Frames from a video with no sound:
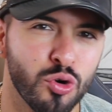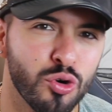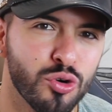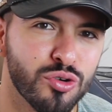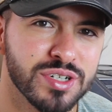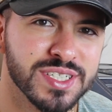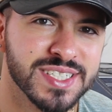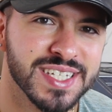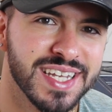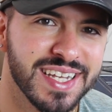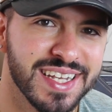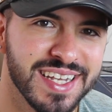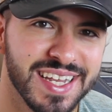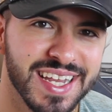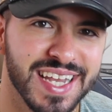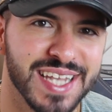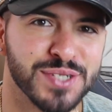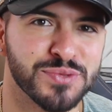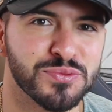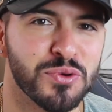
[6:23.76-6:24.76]
chorus
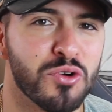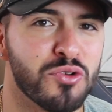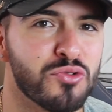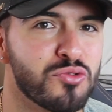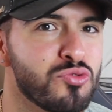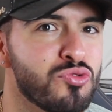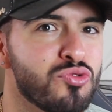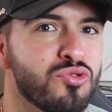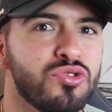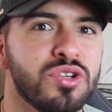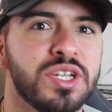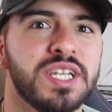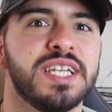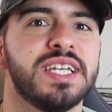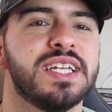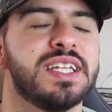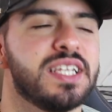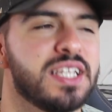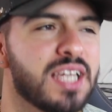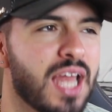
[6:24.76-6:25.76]
here is what
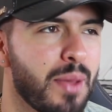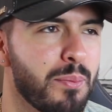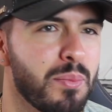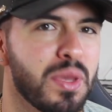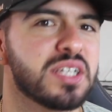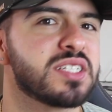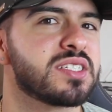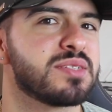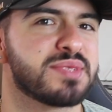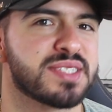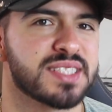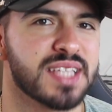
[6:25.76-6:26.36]
really like makes him